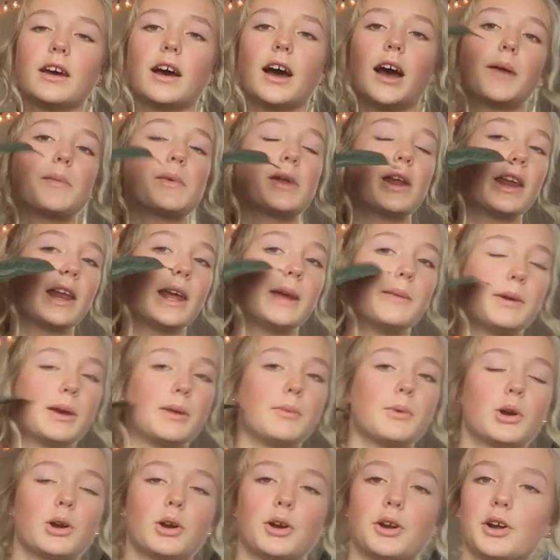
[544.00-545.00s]
I'm gonna name
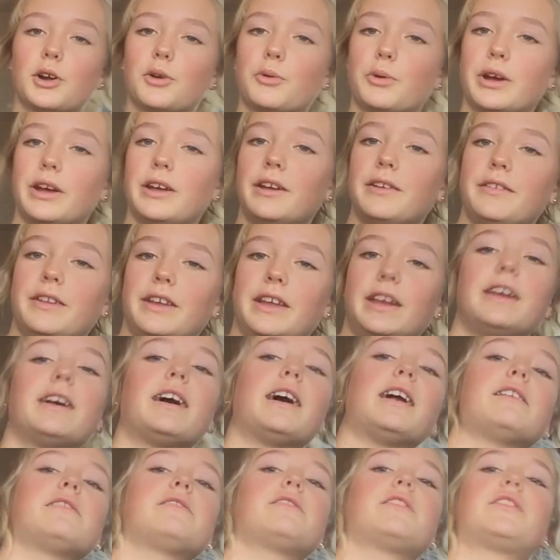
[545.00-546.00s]
him Erwin. He
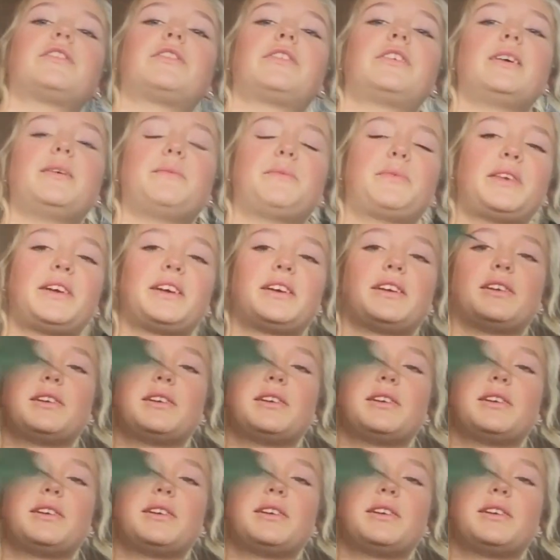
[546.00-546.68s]
kind of just seems like